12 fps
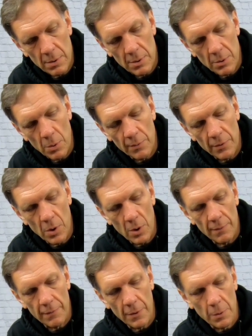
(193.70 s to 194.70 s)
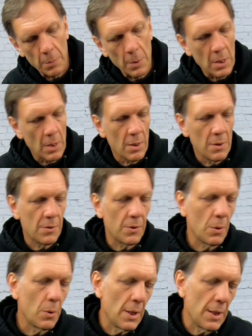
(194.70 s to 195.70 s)
the overall foam.
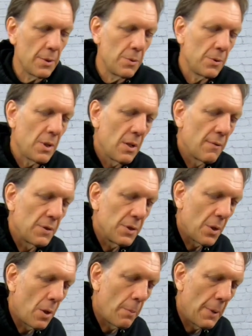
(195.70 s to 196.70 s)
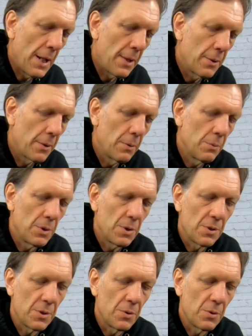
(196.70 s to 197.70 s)
So I use kind of a star pattern, which
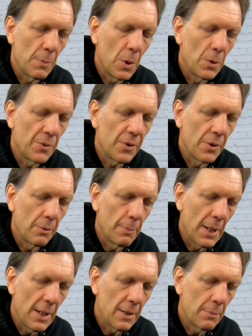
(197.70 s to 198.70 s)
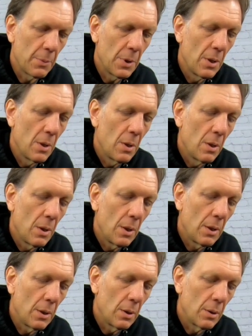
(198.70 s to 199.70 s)
is 2 smalls on the bottom
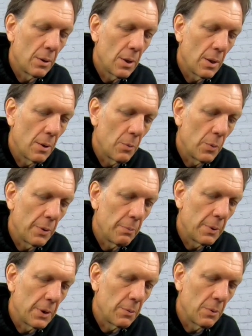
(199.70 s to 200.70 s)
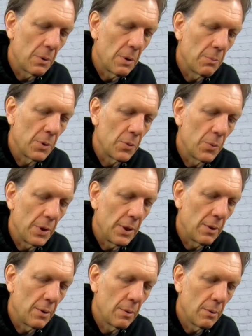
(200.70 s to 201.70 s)
and 1 big one in
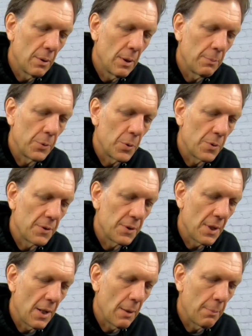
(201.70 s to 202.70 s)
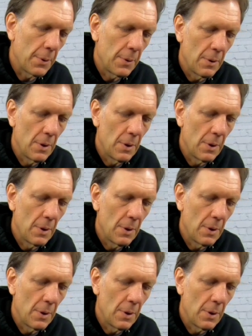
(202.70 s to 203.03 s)
between up towards the top.